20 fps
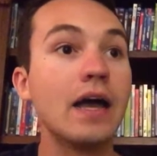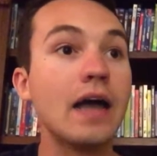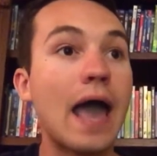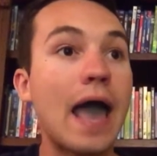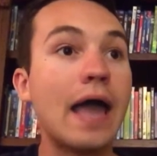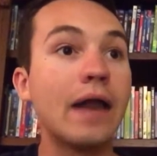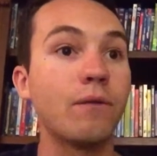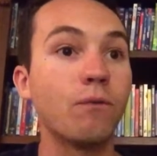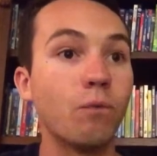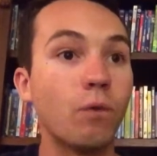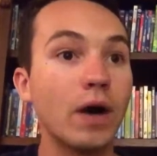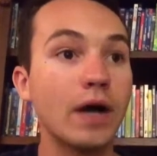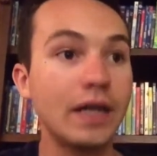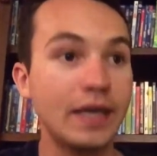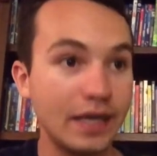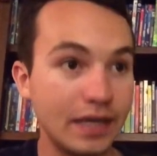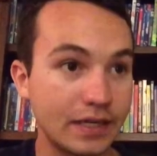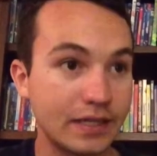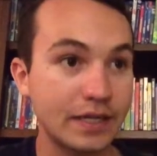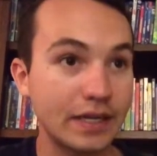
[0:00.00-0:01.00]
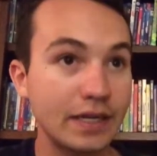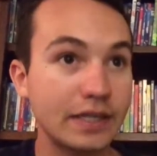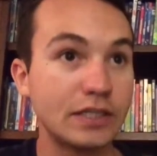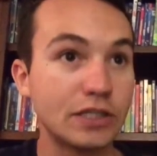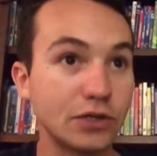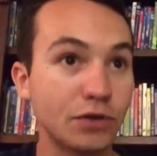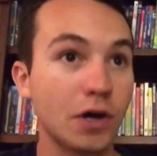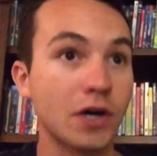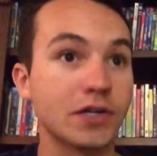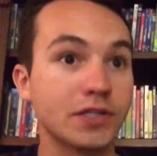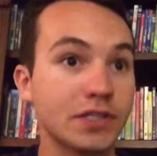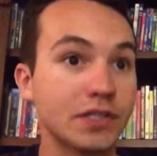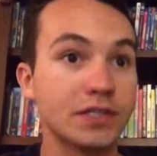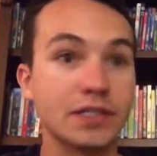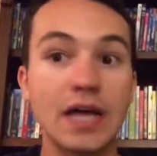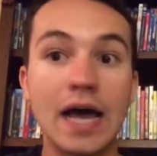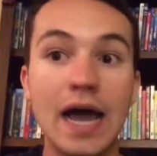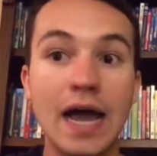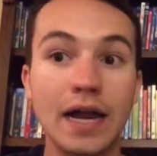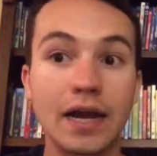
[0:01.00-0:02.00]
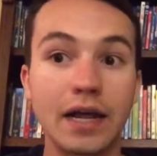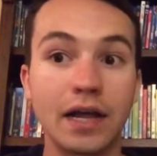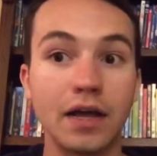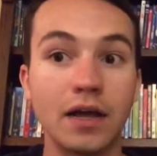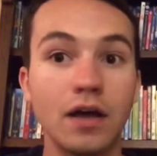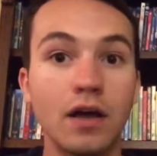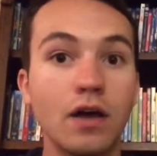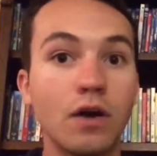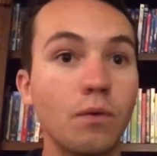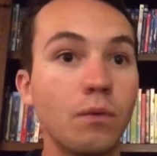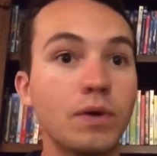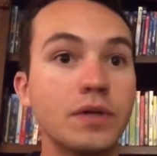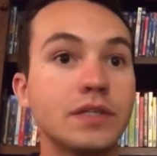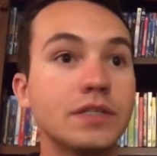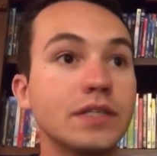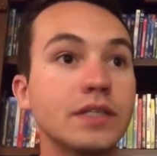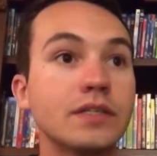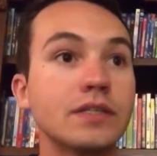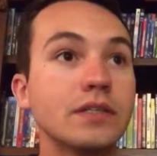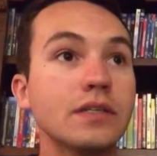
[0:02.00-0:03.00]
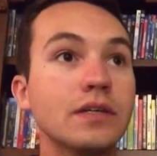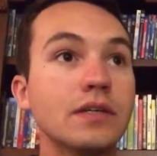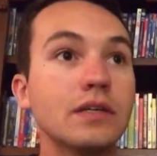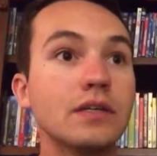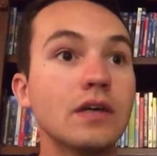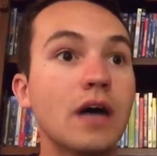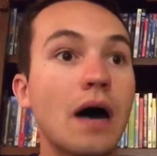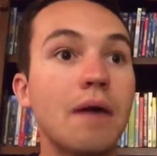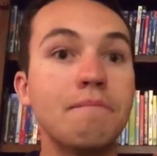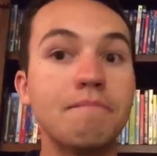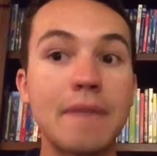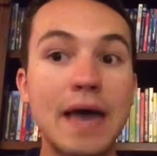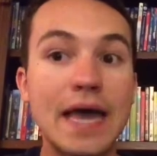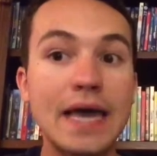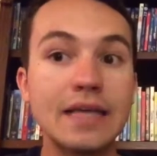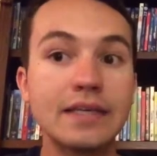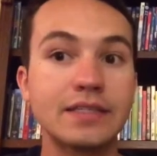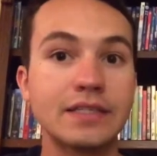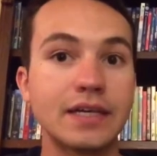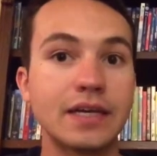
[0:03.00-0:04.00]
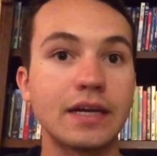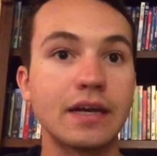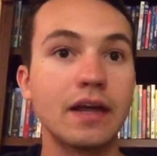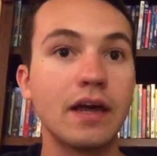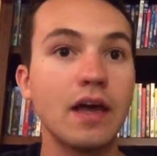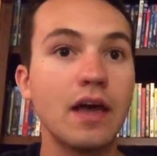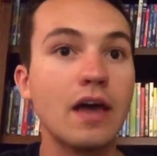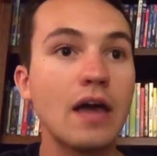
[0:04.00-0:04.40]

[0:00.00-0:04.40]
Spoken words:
and what he did to our society was just amazing.